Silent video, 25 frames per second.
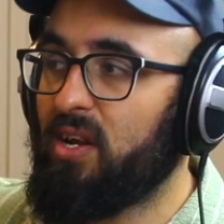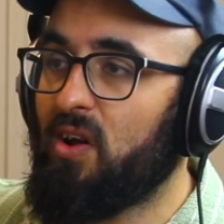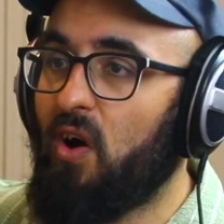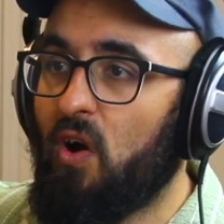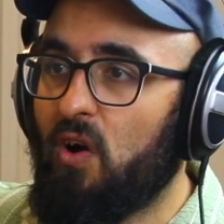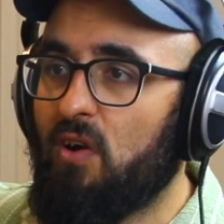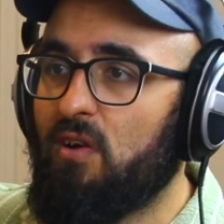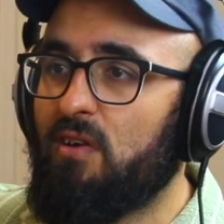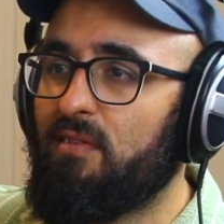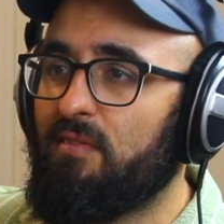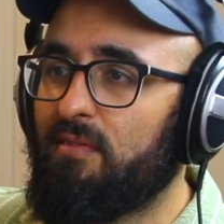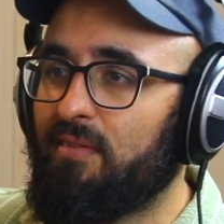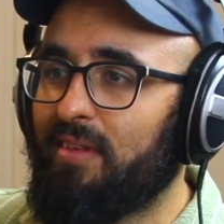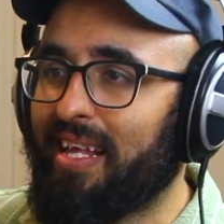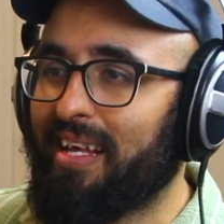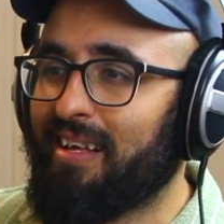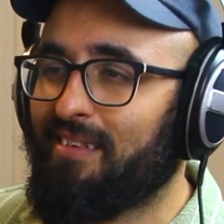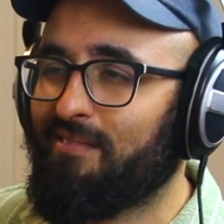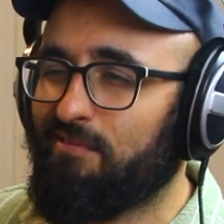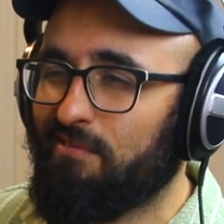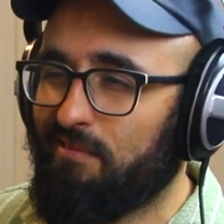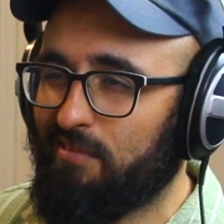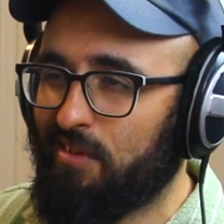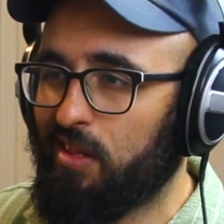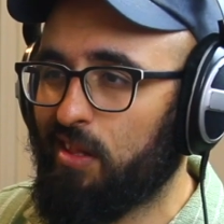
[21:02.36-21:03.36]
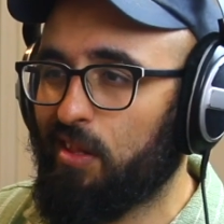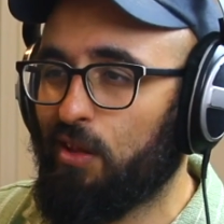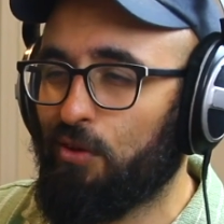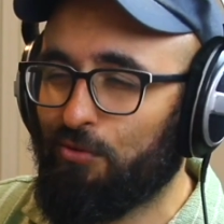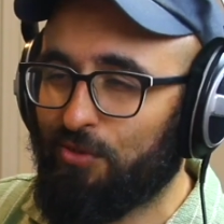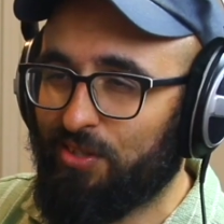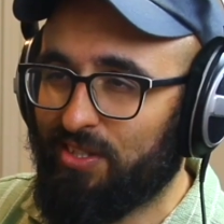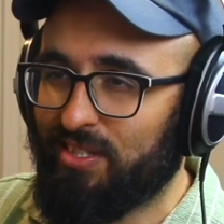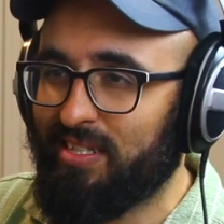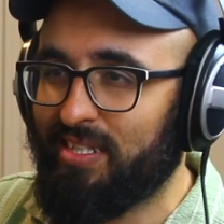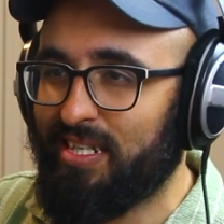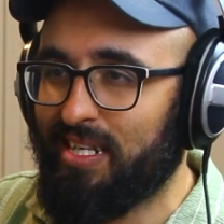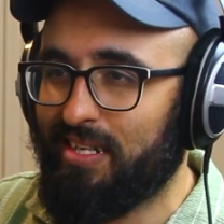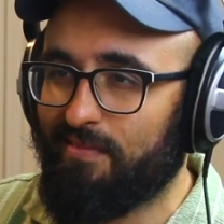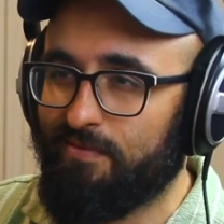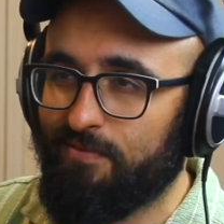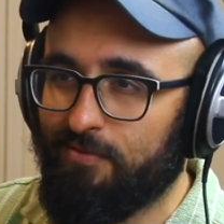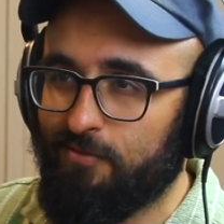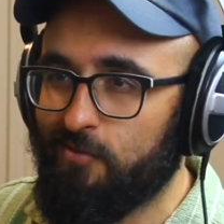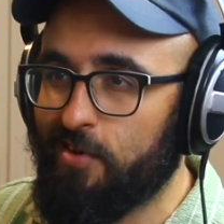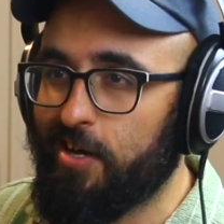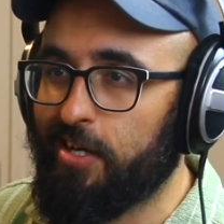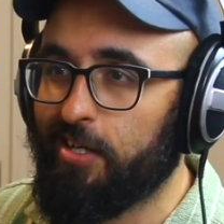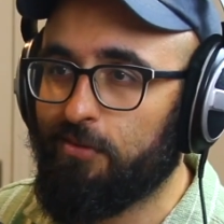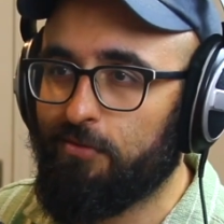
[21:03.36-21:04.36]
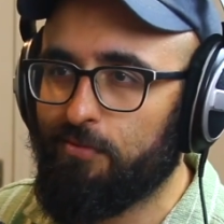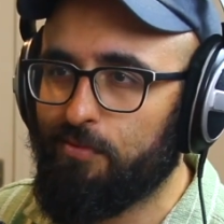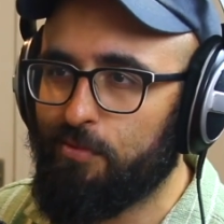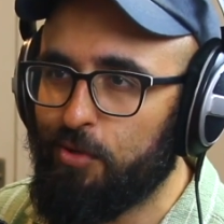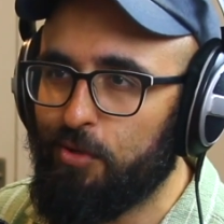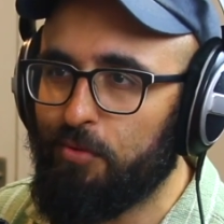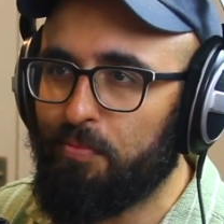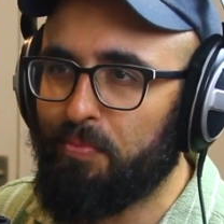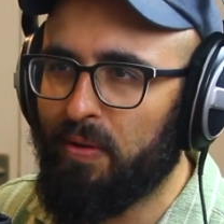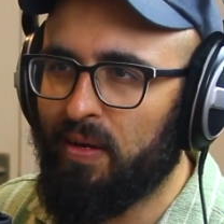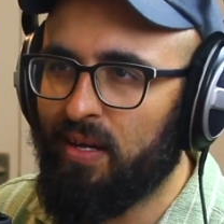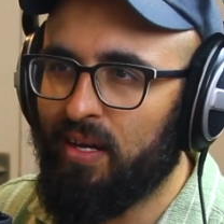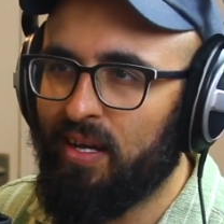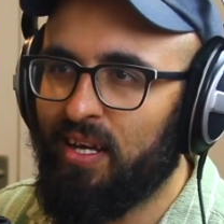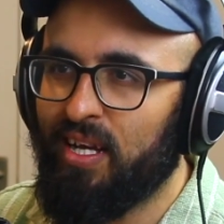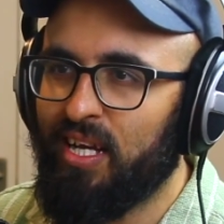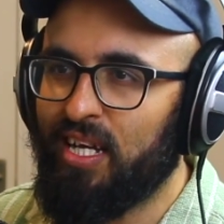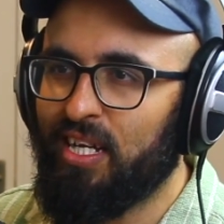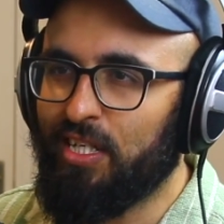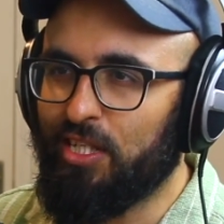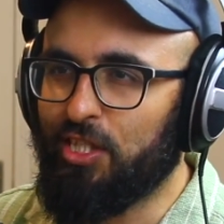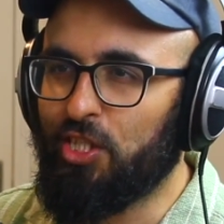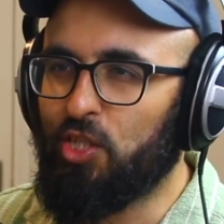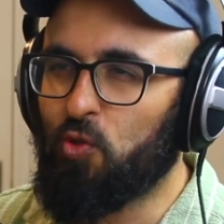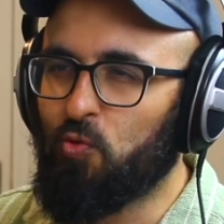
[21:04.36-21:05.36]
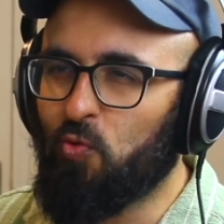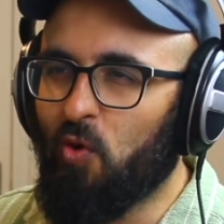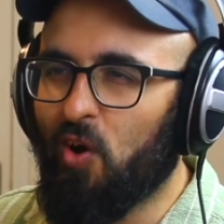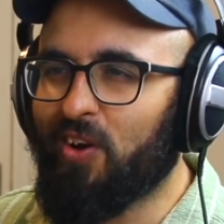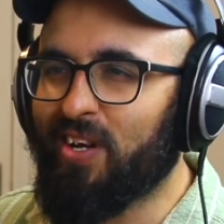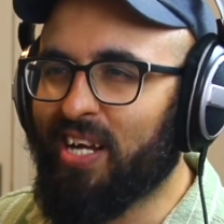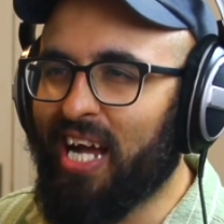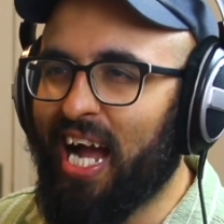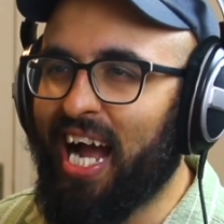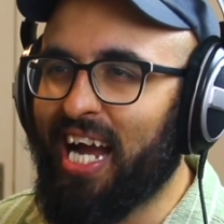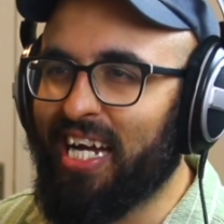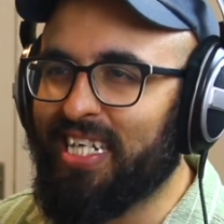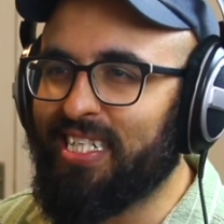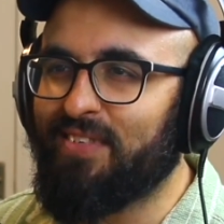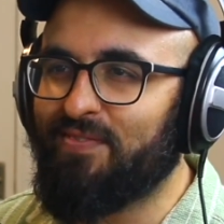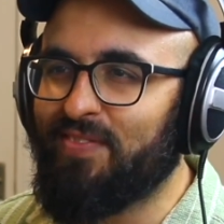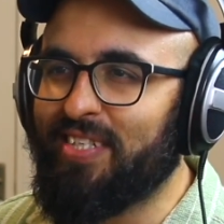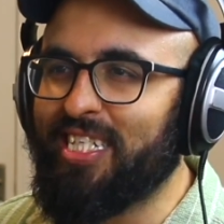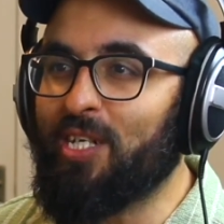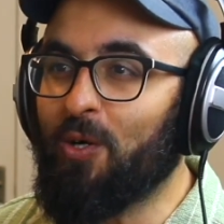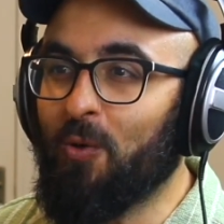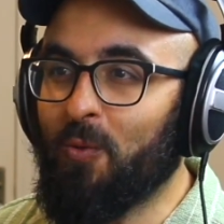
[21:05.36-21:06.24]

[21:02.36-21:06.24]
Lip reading: our like close-knit friend group, you are kind of the